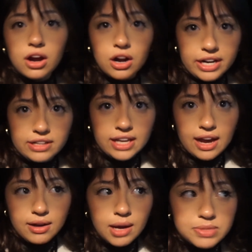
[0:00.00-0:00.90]
All right,
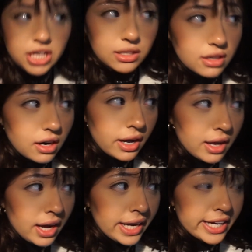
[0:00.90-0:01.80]
yeah, I'm done.
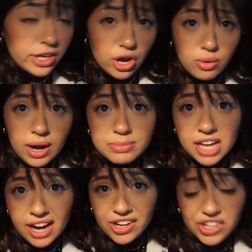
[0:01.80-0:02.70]
Uh, I need to go. I'm
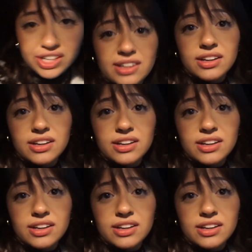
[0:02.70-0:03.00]
tired.